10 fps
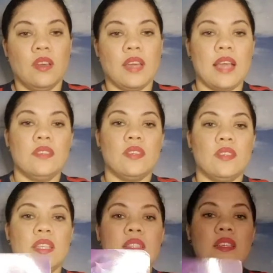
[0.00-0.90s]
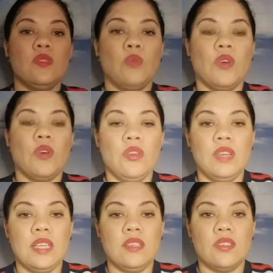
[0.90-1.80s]
Okay, so this is what you
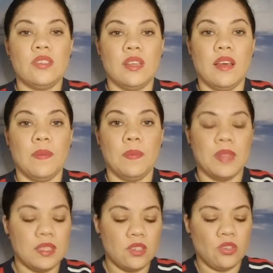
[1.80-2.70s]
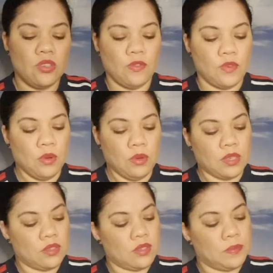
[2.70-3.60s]
need to learn. This is your
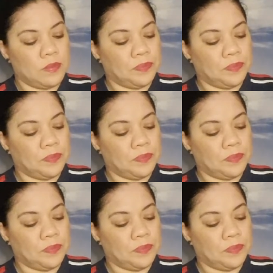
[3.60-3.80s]
focus.